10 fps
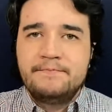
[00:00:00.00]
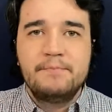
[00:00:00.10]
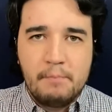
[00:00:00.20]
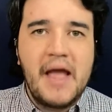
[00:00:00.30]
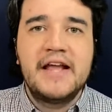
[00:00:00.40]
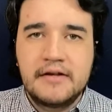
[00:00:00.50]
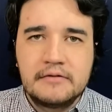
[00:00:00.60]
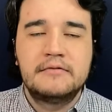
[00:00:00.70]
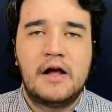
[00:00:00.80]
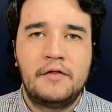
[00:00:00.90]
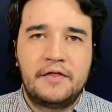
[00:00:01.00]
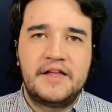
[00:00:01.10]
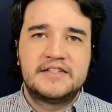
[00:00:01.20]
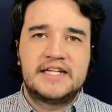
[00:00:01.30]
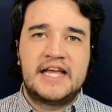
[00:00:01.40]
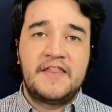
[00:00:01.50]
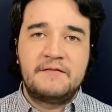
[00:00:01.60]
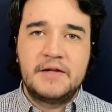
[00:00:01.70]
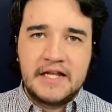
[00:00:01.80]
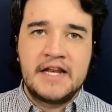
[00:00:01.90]
Mank, all the things like that have
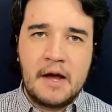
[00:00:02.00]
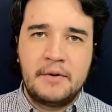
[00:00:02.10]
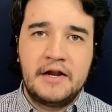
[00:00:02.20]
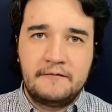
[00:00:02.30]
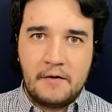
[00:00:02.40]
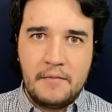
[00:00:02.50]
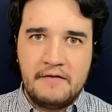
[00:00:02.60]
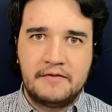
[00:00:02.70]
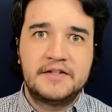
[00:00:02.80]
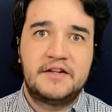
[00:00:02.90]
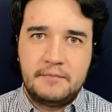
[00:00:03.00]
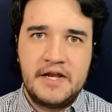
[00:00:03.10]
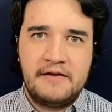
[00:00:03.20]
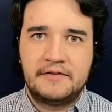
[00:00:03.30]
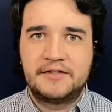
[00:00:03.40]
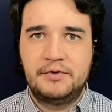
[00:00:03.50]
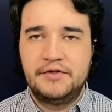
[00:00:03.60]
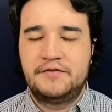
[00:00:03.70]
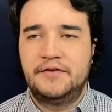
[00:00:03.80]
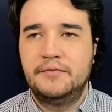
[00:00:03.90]
been getting nominated from Netflix. There have been
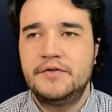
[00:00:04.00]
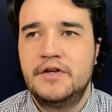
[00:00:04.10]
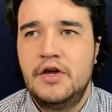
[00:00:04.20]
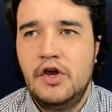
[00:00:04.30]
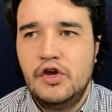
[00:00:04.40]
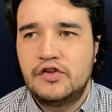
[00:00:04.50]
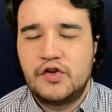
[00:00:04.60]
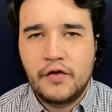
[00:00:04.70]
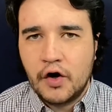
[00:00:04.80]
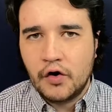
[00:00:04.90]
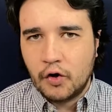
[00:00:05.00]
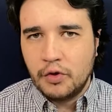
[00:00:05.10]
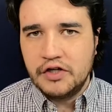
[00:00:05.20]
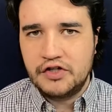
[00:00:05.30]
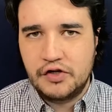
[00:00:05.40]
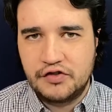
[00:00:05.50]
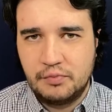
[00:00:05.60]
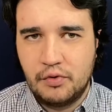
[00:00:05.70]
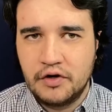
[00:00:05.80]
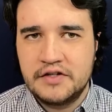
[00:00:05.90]
Netflix-produced films. So they're willing to show
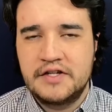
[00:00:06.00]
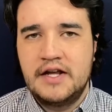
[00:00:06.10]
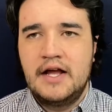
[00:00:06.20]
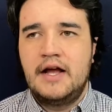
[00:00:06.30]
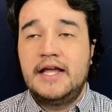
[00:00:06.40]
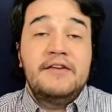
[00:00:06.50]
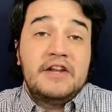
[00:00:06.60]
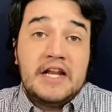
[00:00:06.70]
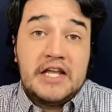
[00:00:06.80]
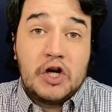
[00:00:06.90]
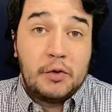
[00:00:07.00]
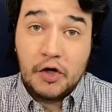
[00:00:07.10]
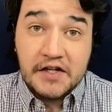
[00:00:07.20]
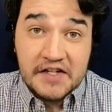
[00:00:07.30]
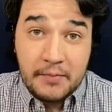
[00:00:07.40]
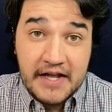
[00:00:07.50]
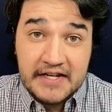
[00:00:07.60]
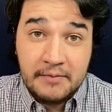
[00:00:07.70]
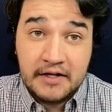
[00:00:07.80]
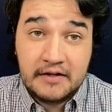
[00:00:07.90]
support, even in a year where there isn't a
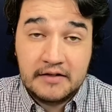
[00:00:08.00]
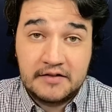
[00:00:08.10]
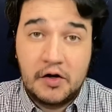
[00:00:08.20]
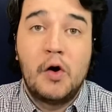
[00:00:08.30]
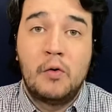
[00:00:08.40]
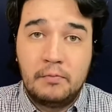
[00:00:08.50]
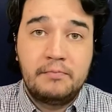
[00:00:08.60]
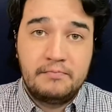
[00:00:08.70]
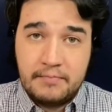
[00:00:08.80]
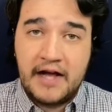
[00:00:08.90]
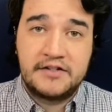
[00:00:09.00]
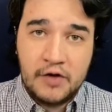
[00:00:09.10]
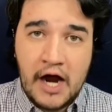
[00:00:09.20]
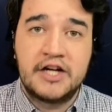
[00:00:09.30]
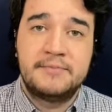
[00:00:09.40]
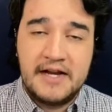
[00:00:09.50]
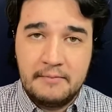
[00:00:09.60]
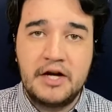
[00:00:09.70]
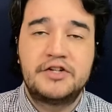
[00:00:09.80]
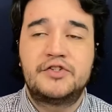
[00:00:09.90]
pandemic. So back to Irishman and
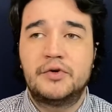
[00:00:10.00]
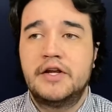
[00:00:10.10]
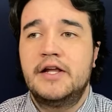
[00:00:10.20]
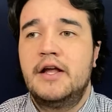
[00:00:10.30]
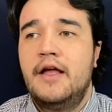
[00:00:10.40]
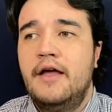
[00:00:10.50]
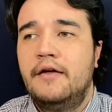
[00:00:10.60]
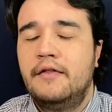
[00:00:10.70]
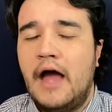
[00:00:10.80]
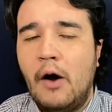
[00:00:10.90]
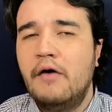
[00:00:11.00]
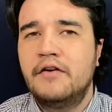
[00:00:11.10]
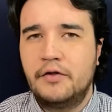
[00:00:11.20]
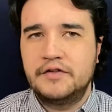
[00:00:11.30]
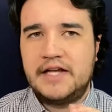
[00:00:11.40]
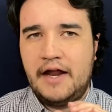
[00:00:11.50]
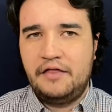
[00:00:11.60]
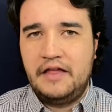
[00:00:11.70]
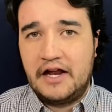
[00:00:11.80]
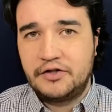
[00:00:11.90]
Marriage Story. However, those had
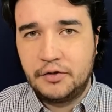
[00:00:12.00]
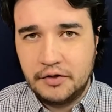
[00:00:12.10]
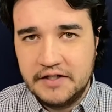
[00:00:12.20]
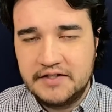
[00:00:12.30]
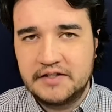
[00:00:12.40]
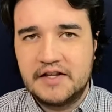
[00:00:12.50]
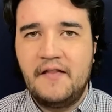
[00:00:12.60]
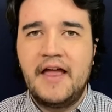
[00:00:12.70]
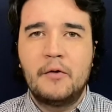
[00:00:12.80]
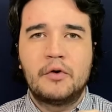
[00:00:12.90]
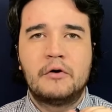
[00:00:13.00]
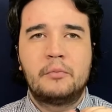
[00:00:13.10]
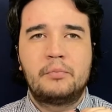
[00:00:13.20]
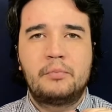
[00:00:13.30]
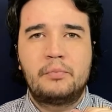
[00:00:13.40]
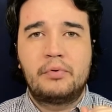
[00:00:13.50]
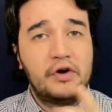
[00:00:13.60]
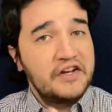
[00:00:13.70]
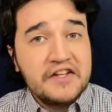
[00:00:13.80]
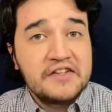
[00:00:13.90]
theatrical releases, and they were
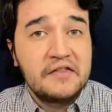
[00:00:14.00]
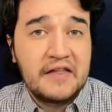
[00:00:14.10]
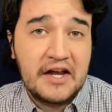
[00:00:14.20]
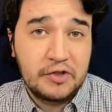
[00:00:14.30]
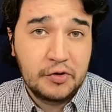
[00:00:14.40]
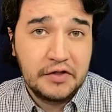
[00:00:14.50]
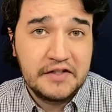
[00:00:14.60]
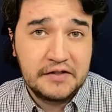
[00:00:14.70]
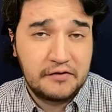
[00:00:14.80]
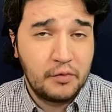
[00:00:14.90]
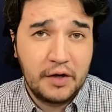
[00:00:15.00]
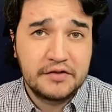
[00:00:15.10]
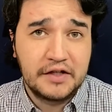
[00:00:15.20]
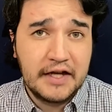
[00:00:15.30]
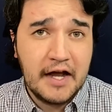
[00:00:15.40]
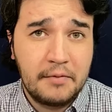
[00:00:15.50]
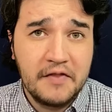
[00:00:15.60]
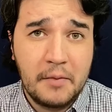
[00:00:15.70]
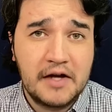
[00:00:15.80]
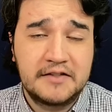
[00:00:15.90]
pretty decent theatrical releases from what I was looking the
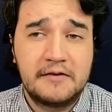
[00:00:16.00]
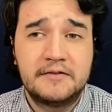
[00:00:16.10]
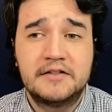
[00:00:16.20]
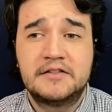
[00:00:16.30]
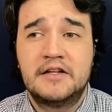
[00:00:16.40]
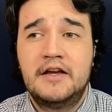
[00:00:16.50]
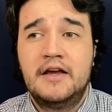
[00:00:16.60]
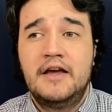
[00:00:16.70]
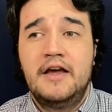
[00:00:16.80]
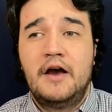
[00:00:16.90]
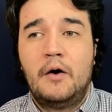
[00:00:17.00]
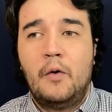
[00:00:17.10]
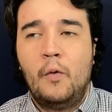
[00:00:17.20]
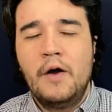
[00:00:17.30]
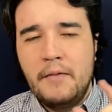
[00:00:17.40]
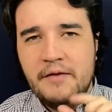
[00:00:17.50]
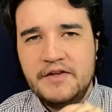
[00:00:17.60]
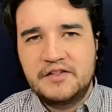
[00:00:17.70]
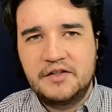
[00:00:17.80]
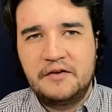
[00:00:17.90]
box office. What made me
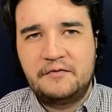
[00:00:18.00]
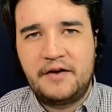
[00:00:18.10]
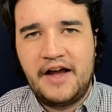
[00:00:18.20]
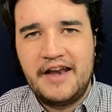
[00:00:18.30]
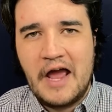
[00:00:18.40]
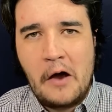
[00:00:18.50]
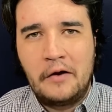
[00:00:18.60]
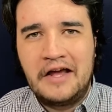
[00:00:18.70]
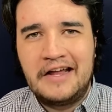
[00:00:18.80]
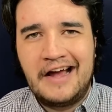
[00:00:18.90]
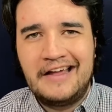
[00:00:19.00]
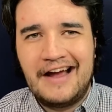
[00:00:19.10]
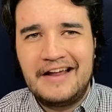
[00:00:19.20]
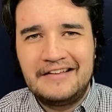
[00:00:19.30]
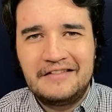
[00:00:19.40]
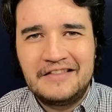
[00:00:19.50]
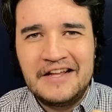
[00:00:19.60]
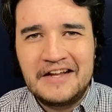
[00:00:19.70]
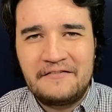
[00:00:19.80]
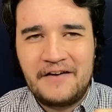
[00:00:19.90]
solidify now, and I
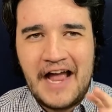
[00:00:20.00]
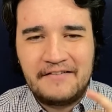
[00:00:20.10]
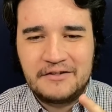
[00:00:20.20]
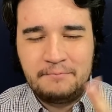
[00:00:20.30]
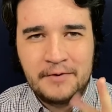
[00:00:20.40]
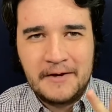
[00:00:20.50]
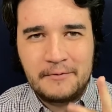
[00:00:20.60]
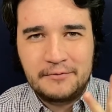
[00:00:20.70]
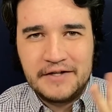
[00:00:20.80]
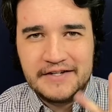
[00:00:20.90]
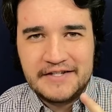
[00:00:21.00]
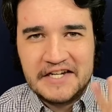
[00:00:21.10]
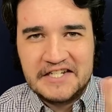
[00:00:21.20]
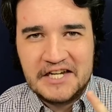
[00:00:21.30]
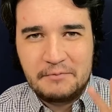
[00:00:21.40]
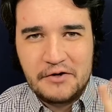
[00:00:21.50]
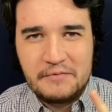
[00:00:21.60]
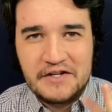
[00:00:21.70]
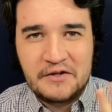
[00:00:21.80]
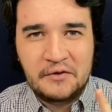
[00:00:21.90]
think if I had to pick between Tick, Tick, Boom
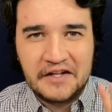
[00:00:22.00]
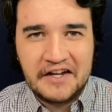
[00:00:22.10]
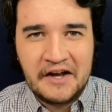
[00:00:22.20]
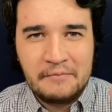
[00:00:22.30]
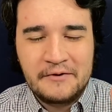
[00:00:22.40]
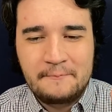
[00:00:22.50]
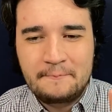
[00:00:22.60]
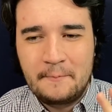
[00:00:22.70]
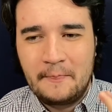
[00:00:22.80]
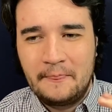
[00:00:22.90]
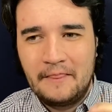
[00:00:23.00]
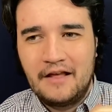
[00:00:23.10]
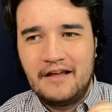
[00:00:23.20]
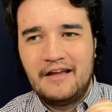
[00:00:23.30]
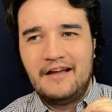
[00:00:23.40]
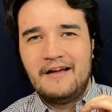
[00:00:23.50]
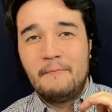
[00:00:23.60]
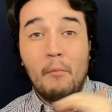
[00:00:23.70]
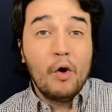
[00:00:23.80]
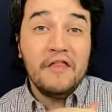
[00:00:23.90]
and Don't Look Up,
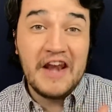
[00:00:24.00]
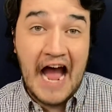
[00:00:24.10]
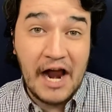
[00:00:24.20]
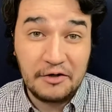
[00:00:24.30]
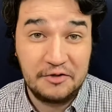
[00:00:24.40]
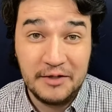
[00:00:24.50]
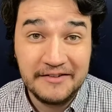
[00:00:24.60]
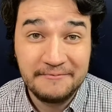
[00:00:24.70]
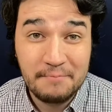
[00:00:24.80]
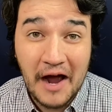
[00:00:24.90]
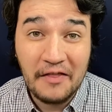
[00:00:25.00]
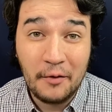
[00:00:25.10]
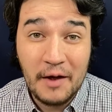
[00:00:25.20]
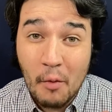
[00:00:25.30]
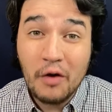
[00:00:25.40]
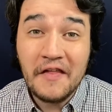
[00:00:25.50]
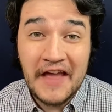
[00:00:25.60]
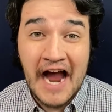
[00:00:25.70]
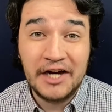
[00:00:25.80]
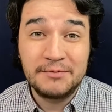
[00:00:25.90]
more than Irishman, by the way, more than The
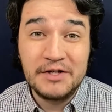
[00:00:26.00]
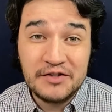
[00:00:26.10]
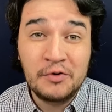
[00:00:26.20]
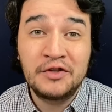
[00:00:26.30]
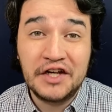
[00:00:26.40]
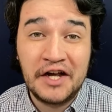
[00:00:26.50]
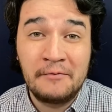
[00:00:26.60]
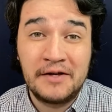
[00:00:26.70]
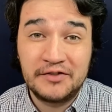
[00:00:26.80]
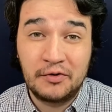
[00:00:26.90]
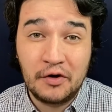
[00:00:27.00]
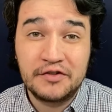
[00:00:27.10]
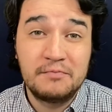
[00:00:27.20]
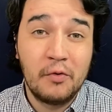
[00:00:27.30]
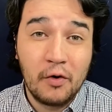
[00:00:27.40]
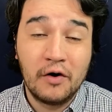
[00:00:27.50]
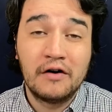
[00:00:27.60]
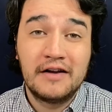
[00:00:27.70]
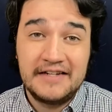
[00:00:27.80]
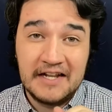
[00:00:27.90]
Irishman, Don't Look Up has grossed
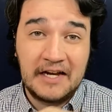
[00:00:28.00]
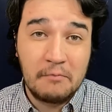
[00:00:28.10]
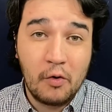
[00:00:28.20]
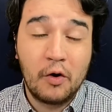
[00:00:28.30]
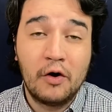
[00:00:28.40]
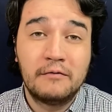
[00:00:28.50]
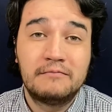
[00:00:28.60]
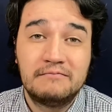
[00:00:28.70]
more, did like a more,